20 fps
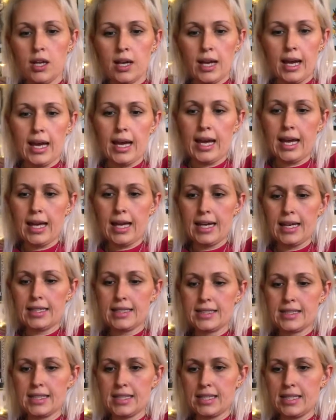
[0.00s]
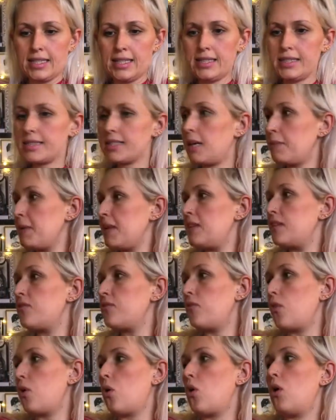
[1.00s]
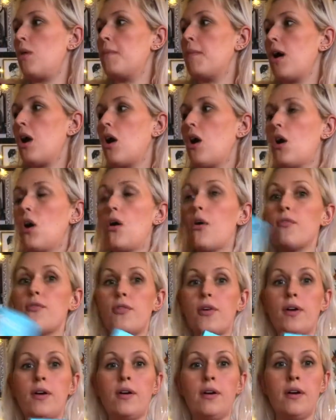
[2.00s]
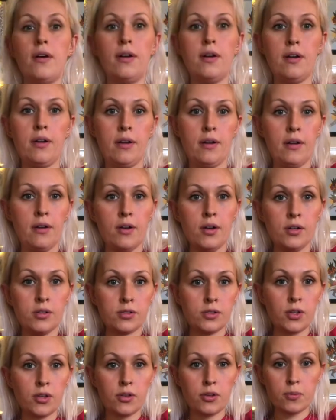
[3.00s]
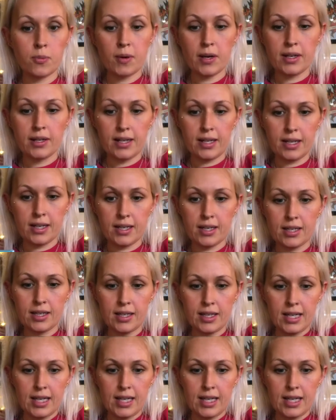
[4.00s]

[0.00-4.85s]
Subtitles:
and these come in the form of tooth whitening.